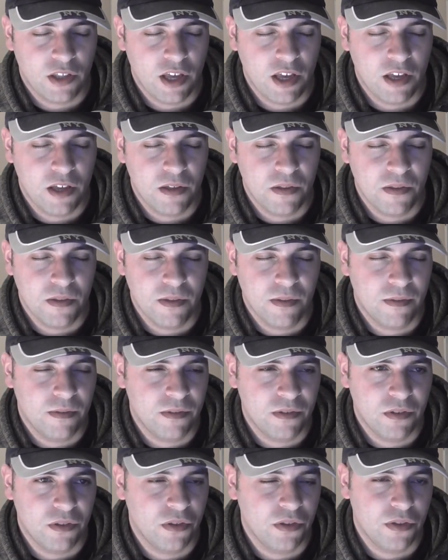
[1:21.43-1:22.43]
than
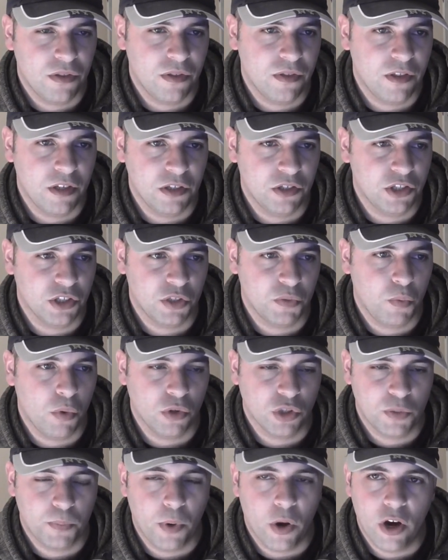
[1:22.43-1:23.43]
just
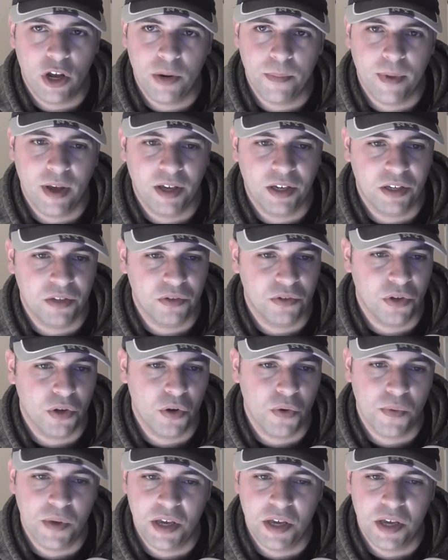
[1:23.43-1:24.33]
what Spider-Man can do.